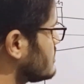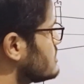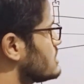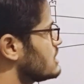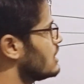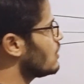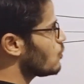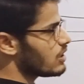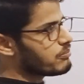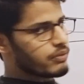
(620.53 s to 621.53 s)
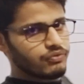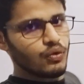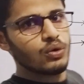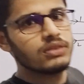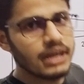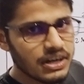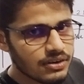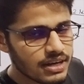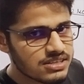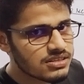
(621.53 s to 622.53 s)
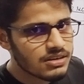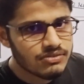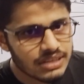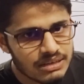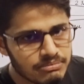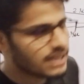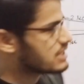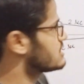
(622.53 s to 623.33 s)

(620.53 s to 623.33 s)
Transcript: is what before the introduction of thin mica